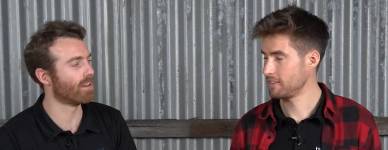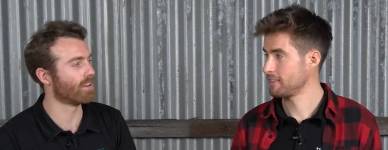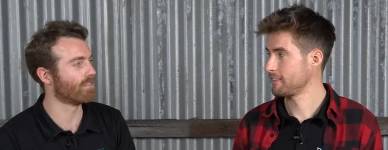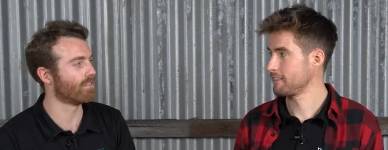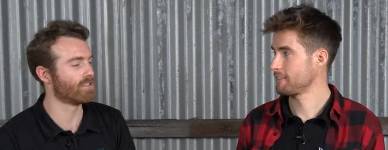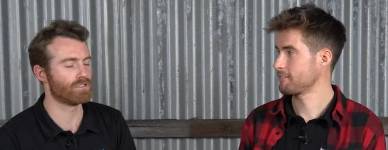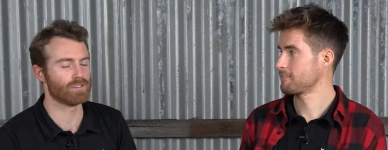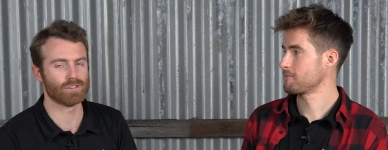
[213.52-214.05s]
Speaker 1: a lot of
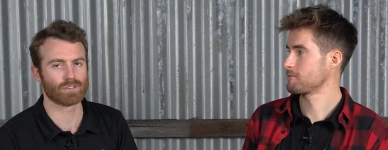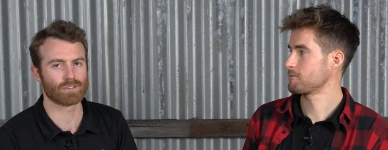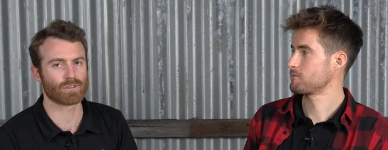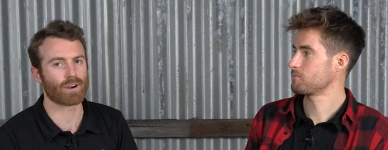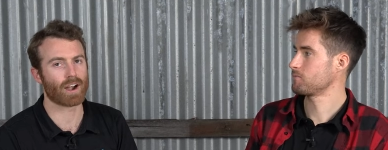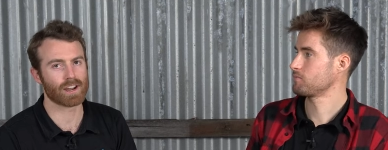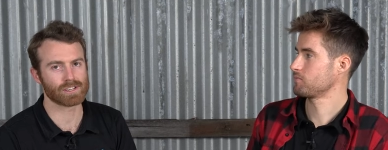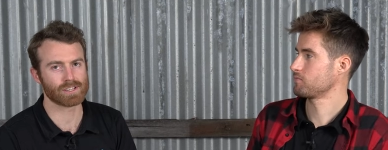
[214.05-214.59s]
his youth
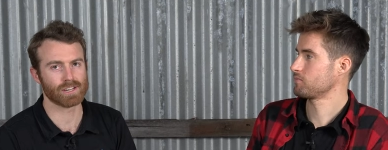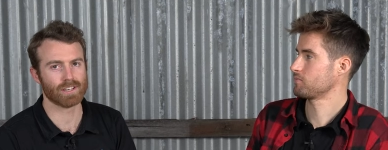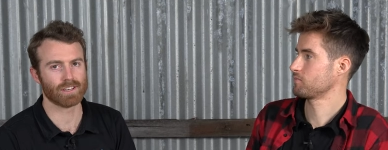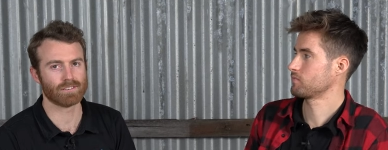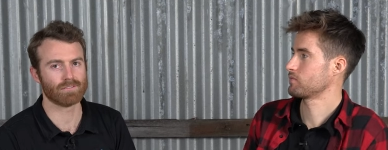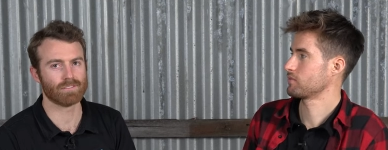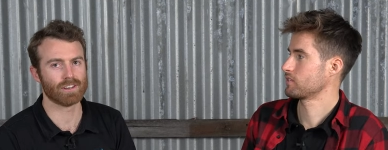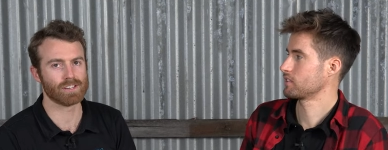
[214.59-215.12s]
crashing
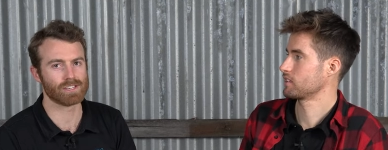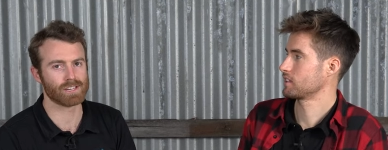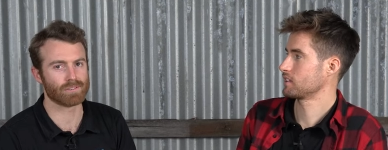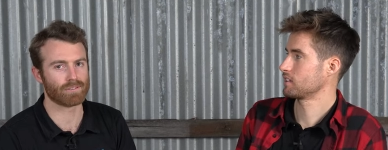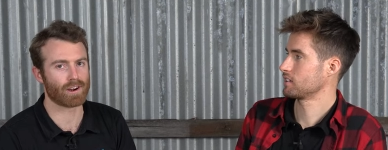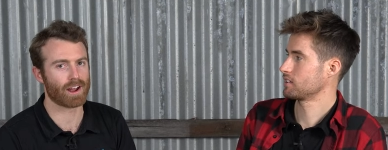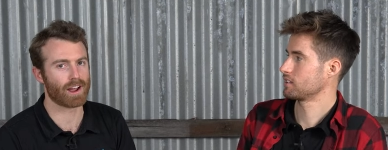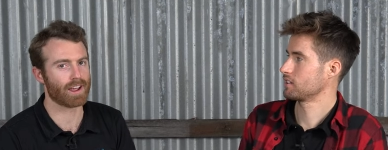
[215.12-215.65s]
and finishing
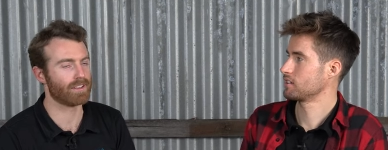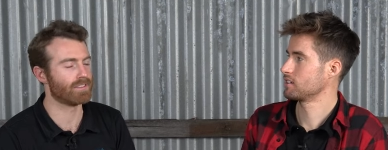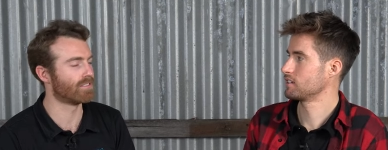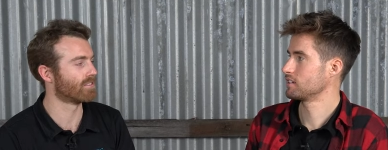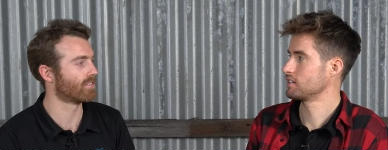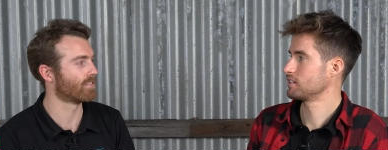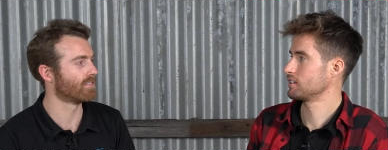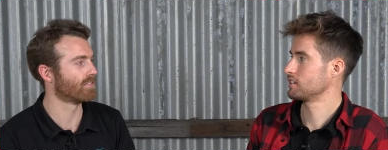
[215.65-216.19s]

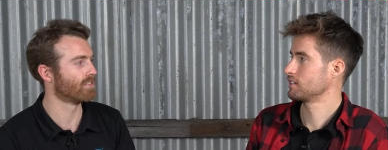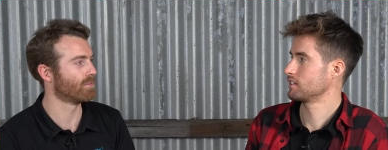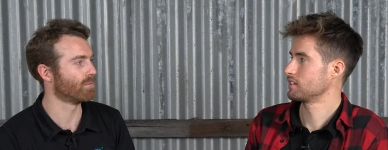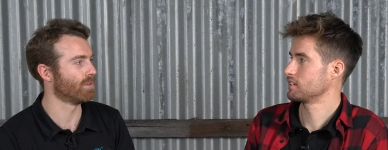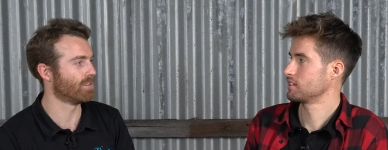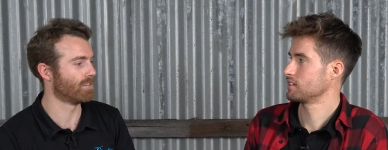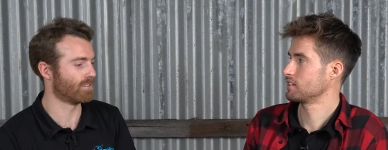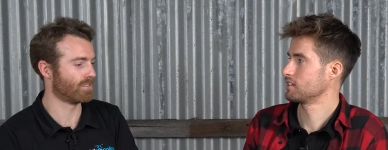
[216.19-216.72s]
rides
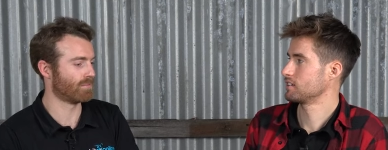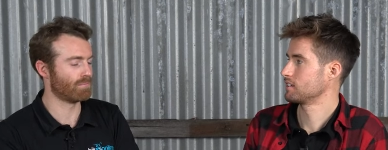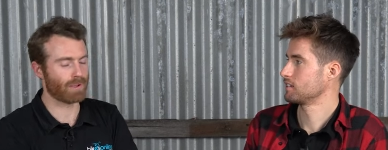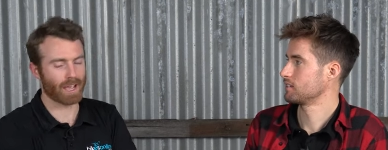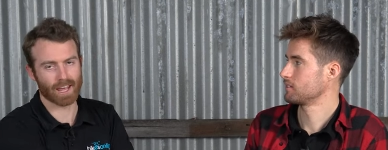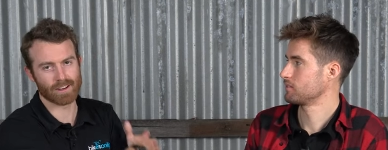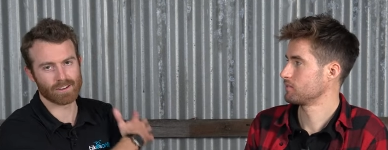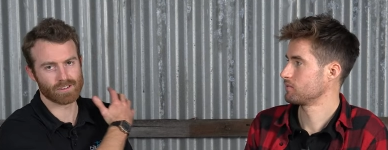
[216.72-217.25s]
with
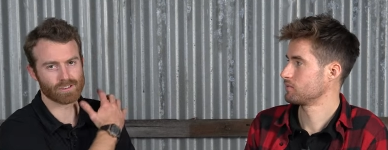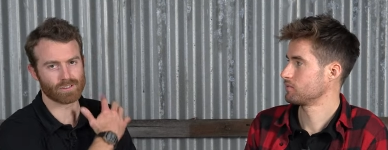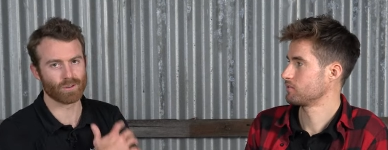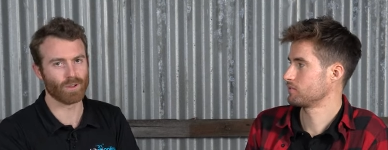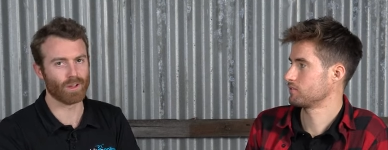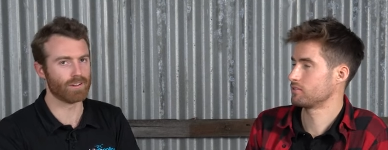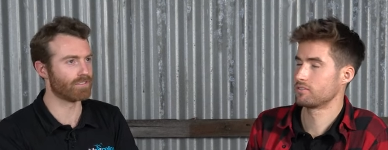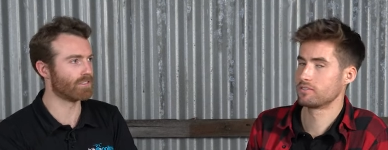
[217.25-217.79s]
bandages
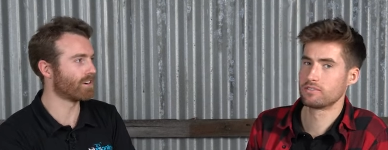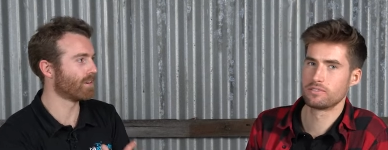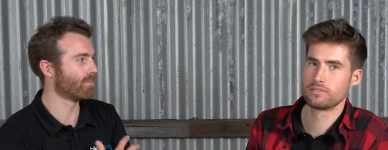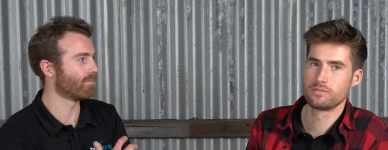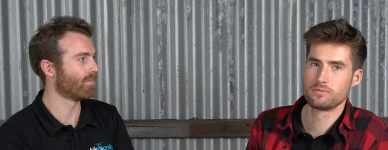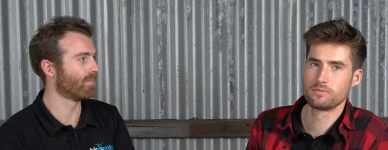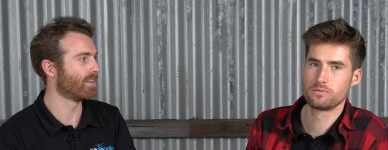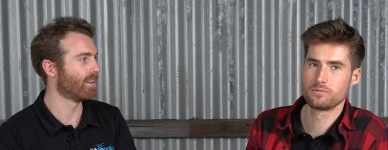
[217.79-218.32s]
all over
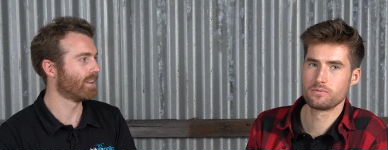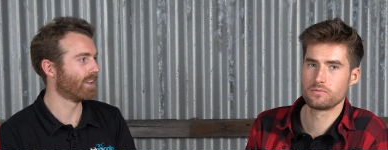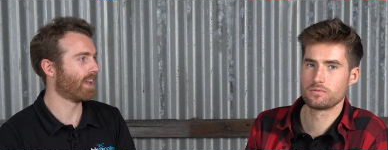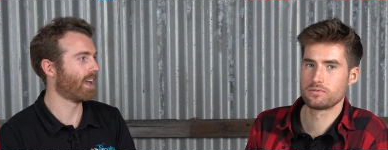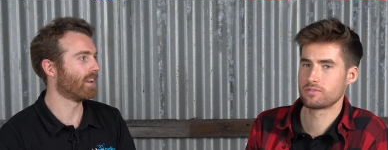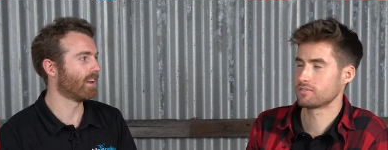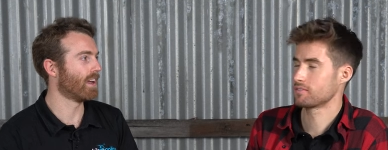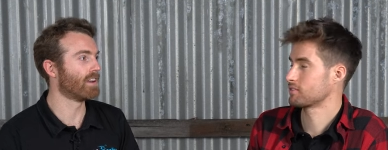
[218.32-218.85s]
him,
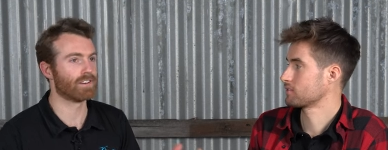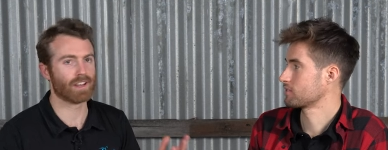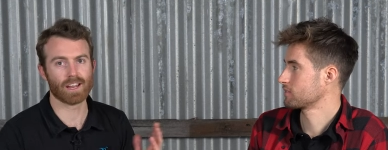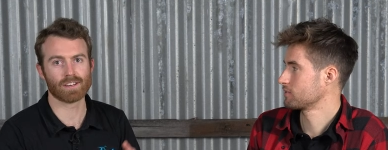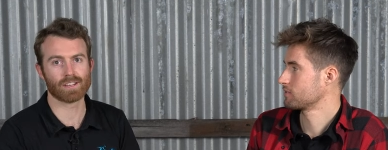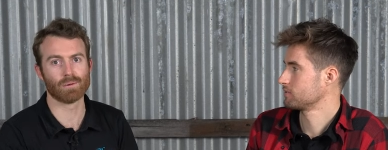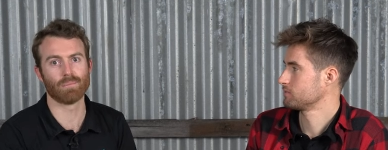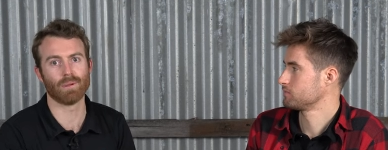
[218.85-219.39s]
and and
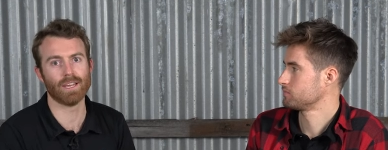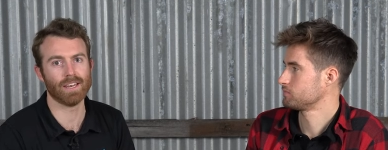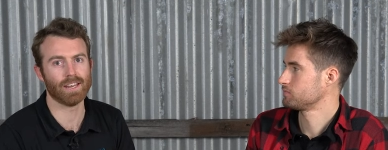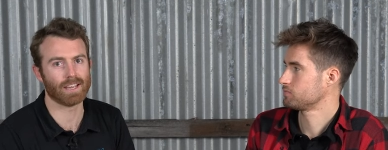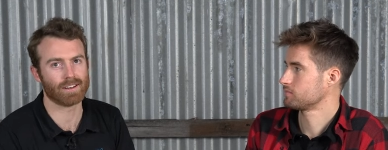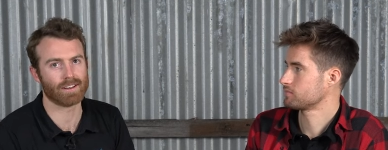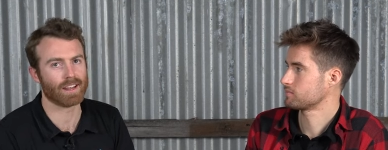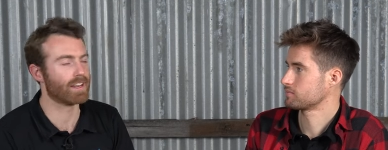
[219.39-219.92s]
and
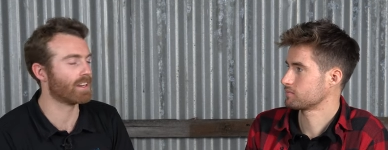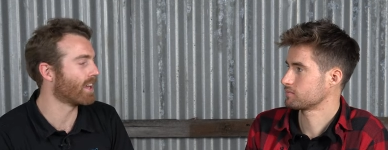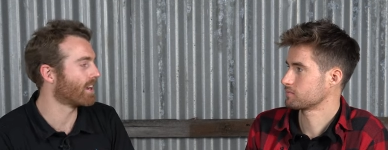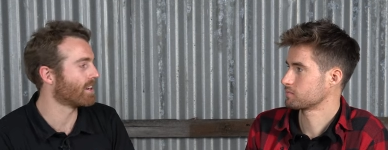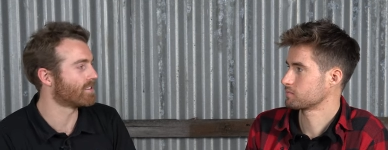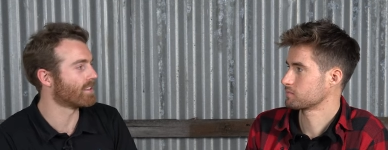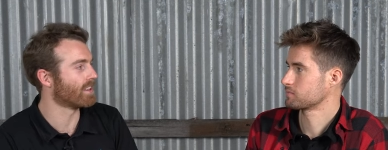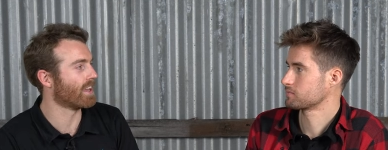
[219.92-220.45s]
completing and, and
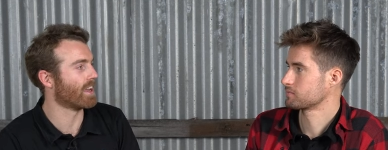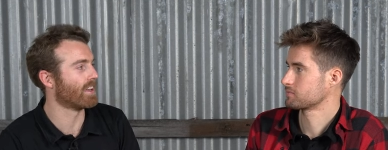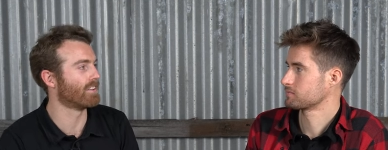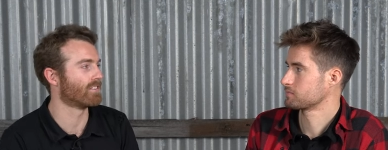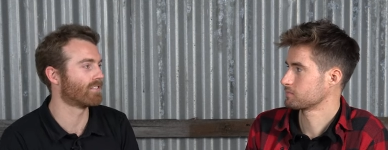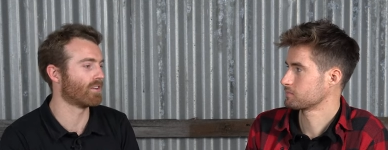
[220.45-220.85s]
getting to the end.